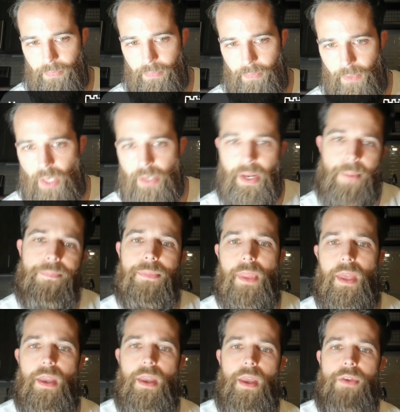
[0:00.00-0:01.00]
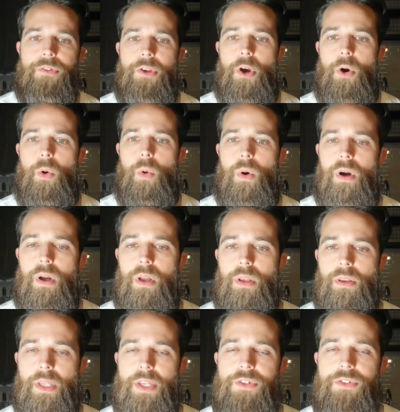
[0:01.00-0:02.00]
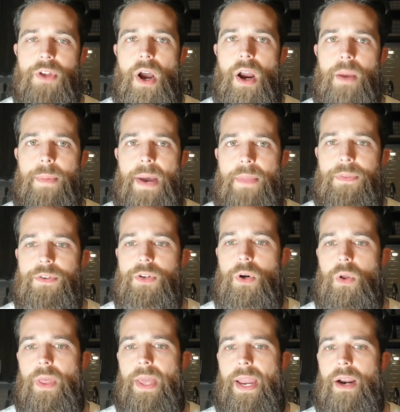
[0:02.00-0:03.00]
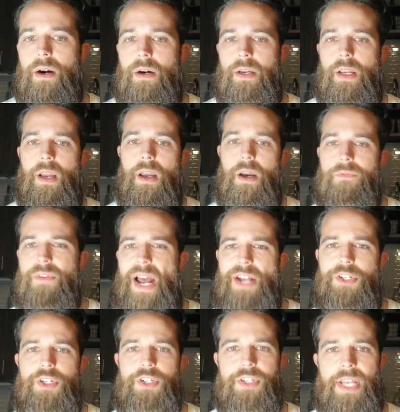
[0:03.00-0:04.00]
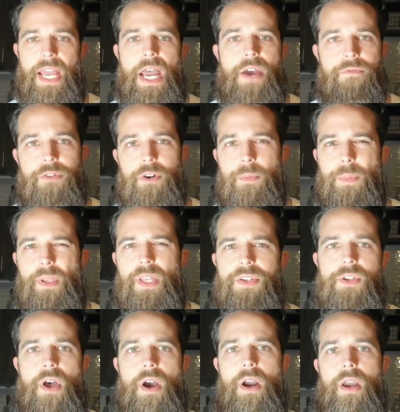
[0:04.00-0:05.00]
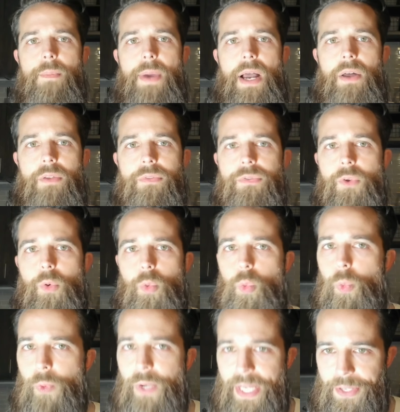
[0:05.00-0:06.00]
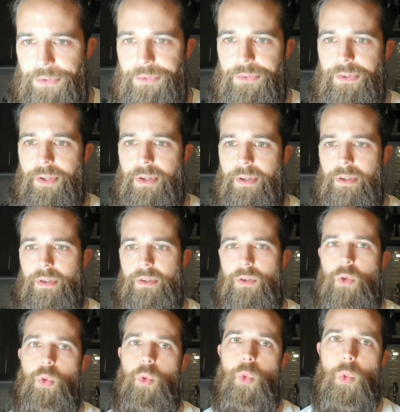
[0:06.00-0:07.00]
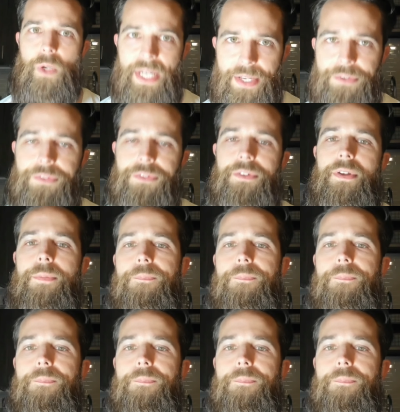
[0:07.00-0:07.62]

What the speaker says: Okay, so let's talk about this whole area of not just effort, but let's talk about risk. Risk.